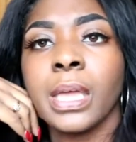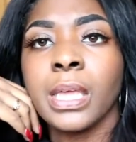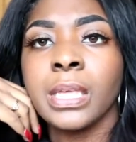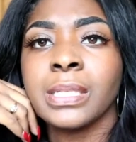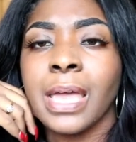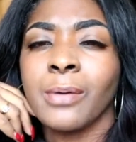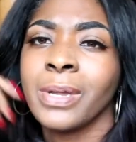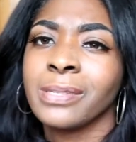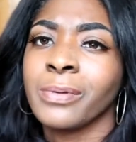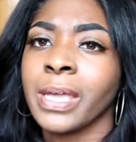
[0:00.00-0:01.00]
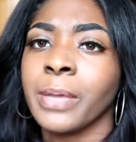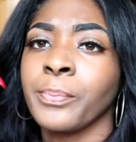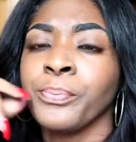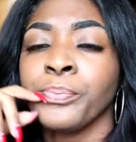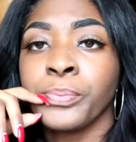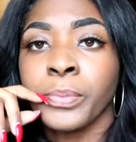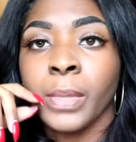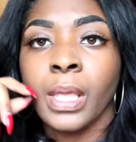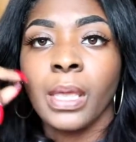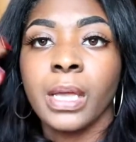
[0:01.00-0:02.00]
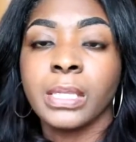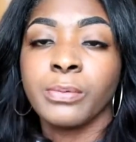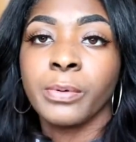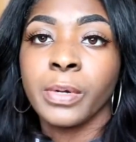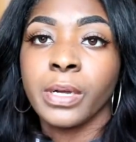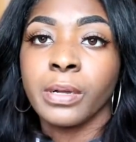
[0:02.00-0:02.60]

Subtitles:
He's like, what is what? Because we were